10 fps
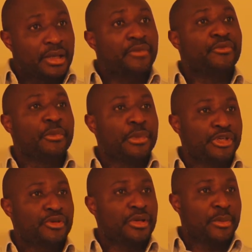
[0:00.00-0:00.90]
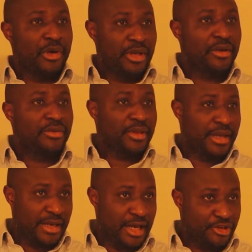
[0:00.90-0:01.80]
information about healthcare
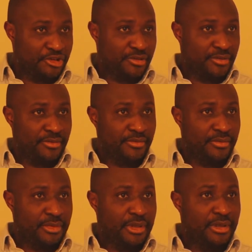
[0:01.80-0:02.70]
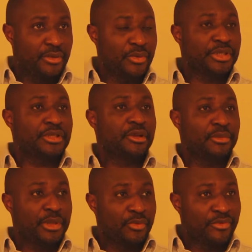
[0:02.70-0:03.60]
and hygiene, which is
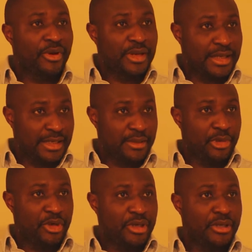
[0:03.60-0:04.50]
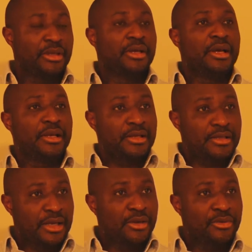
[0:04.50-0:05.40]
something we found lacking in the market. The
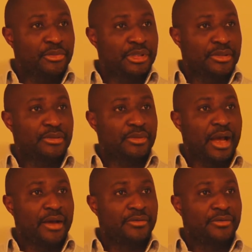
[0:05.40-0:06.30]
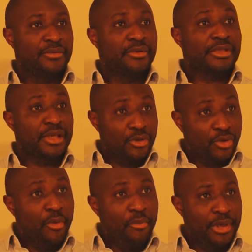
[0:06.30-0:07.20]
second business we have, or the second
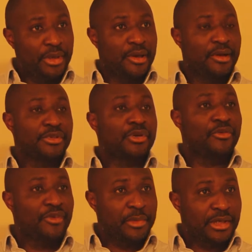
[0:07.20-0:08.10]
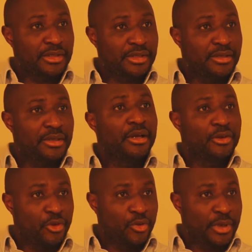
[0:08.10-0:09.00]
company we have, is called Pharmacy
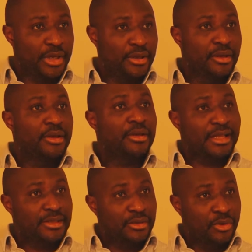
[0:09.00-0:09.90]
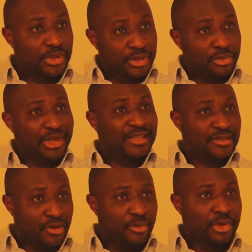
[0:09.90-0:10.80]
Norway. That's a
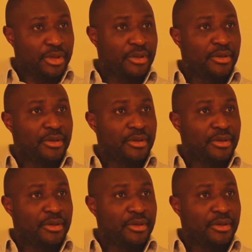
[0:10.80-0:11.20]
Norwegian-based company.